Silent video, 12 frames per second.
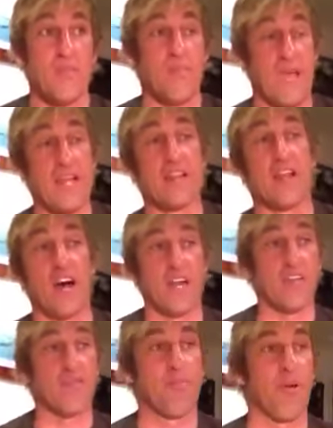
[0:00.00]
made a
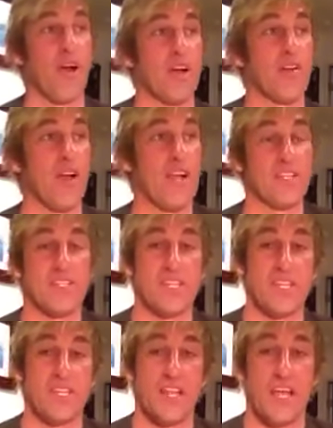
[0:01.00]
lot progress
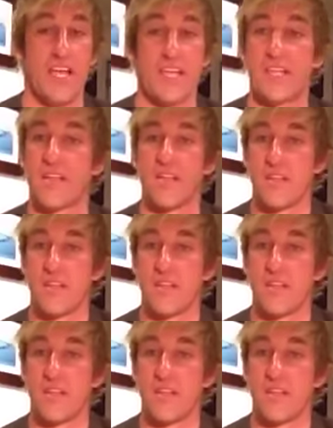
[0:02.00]
in, like,